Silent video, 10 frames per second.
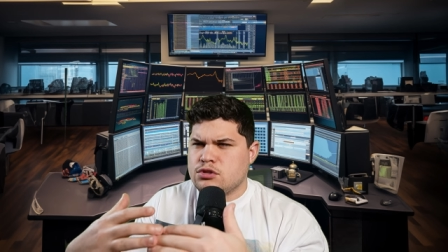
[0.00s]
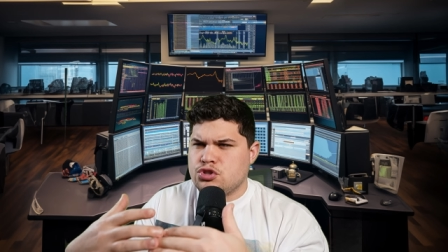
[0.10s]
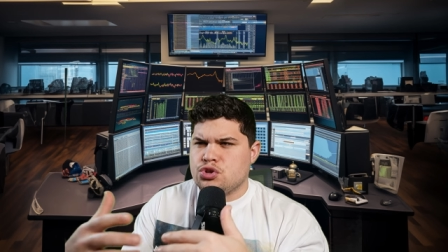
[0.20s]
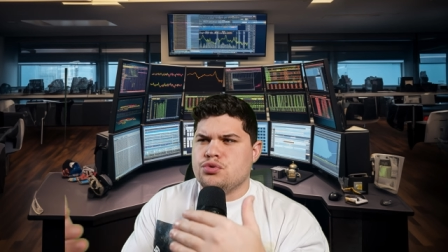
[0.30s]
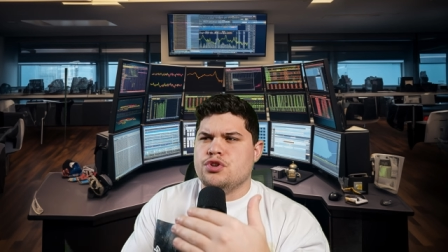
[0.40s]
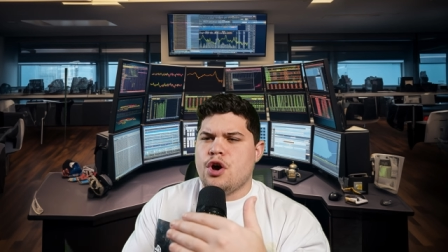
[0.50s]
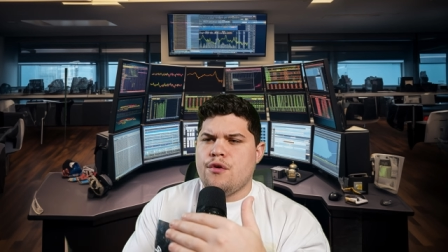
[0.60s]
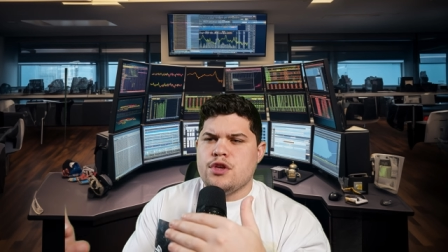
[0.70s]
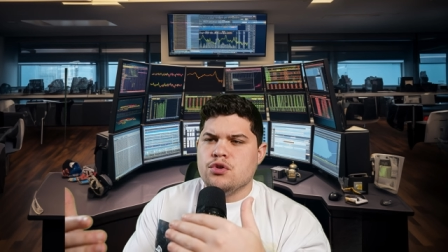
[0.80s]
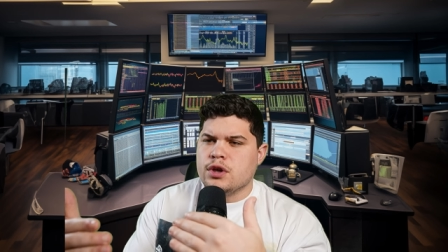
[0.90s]
do know that
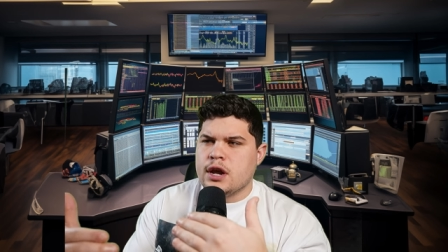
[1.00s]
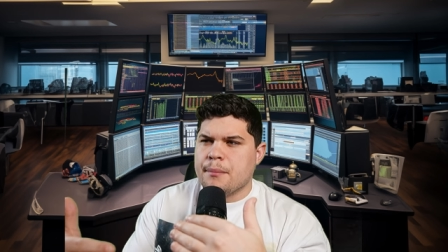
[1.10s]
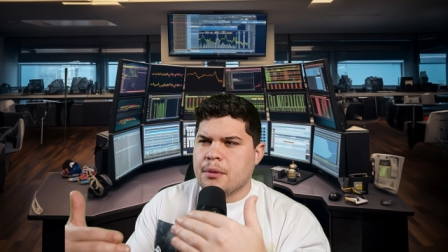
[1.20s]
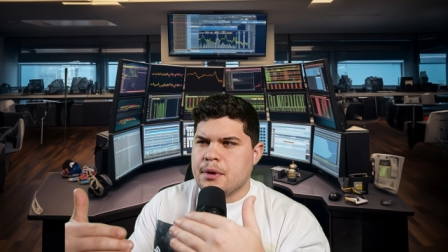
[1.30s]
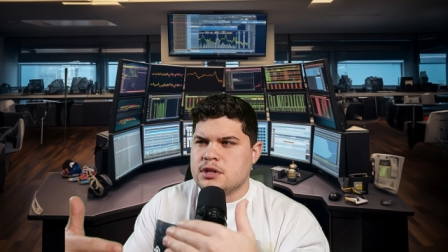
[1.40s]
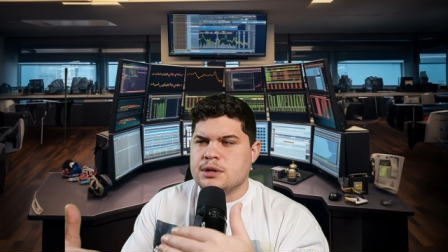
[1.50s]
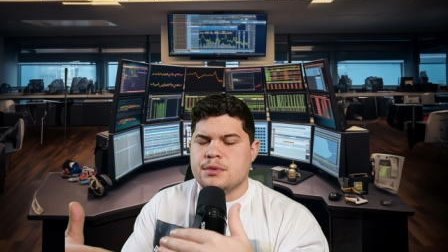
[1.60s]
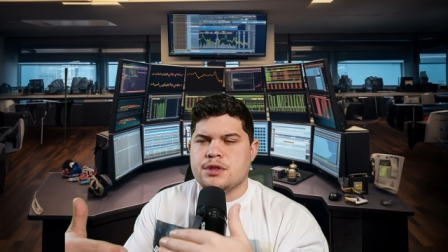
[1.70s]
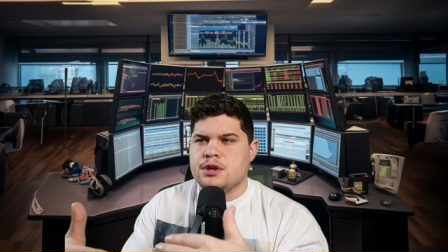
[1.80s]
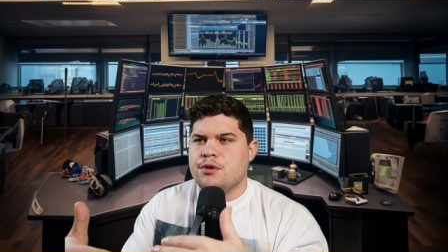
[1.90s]
you can implement some of
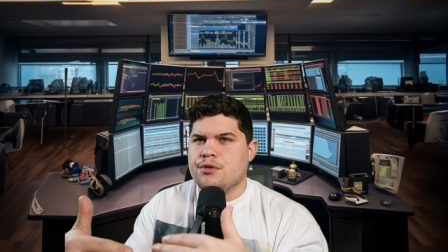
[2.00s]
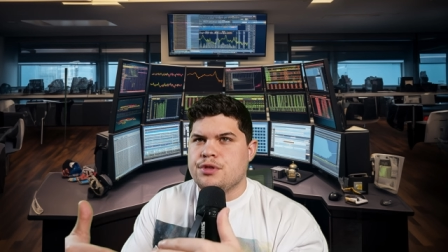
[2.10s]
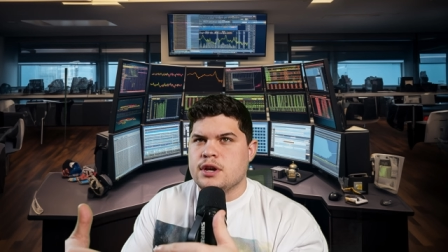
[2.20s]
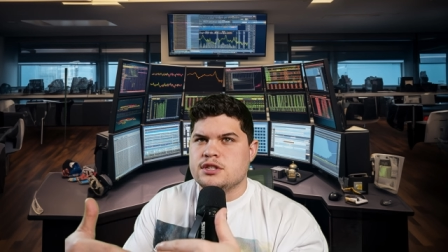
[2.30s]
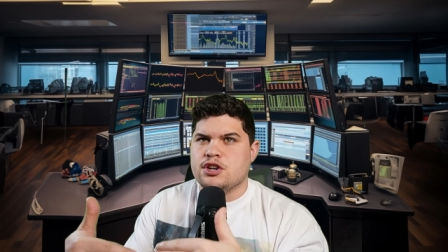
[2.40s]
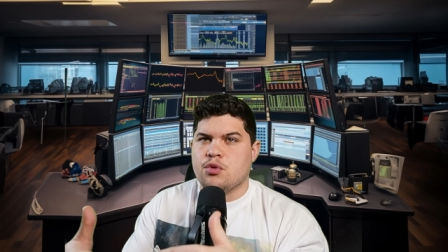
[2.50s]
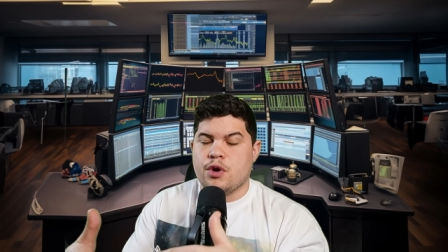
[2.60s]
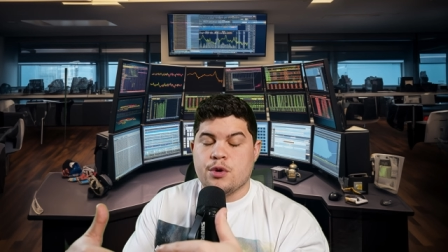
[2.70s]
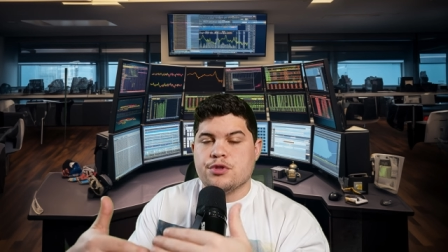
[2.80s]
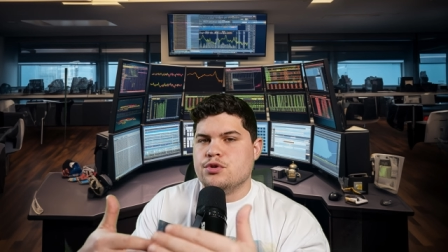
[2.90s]
the own things that you're
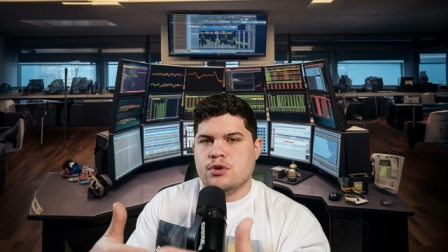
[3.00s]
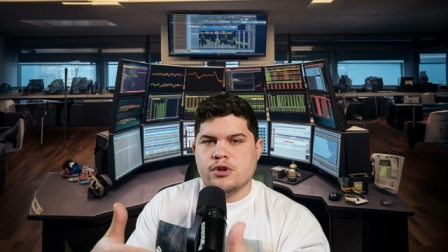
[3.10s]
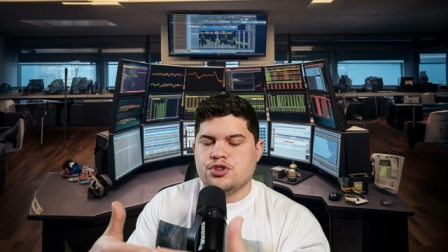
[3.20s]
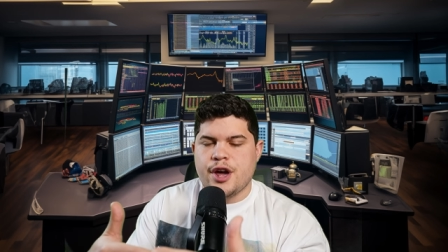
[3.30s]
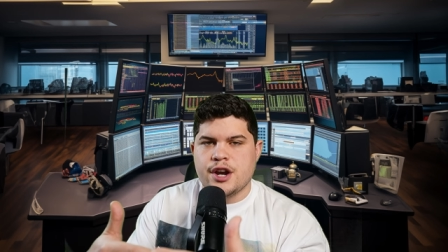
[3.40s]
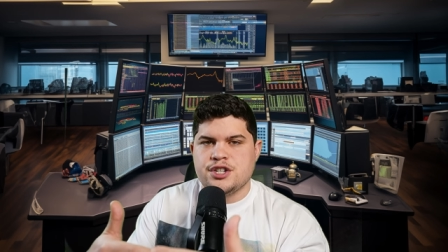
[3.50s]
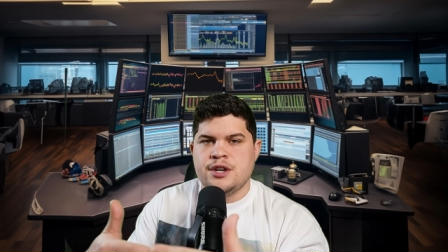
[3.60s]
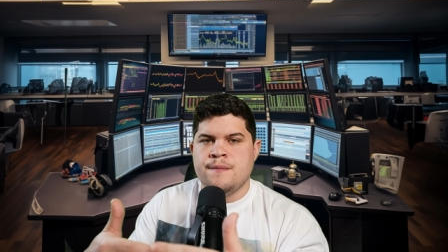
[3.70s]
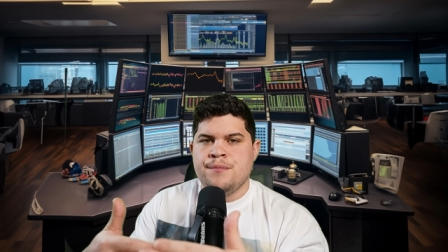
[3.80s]
running with your own strategy.